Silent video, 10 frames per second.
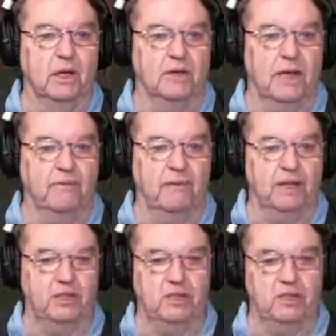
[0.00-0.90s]
Okay, if I
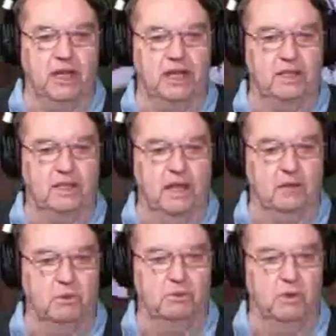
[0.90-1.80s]
change now
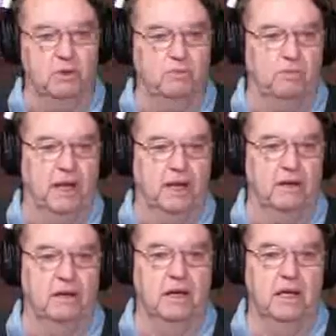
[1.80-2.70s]
to blue
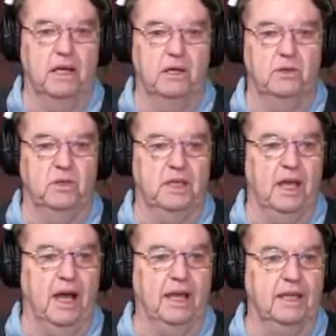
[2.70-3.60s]
player, you see
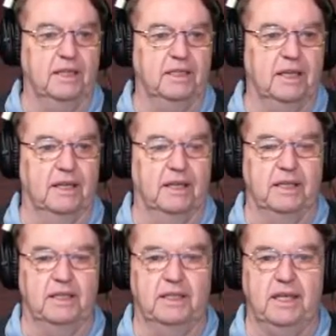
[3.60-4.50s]
I can
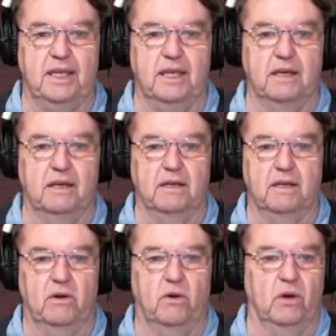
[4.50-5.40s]
suddenly see
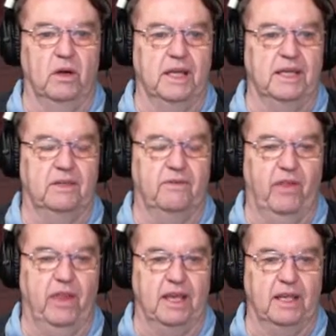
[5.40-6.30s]
all his
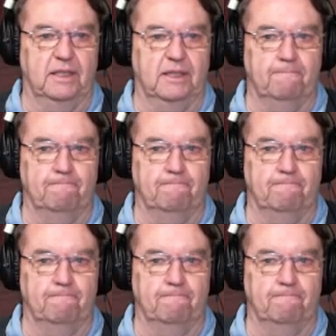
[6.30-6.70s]
things.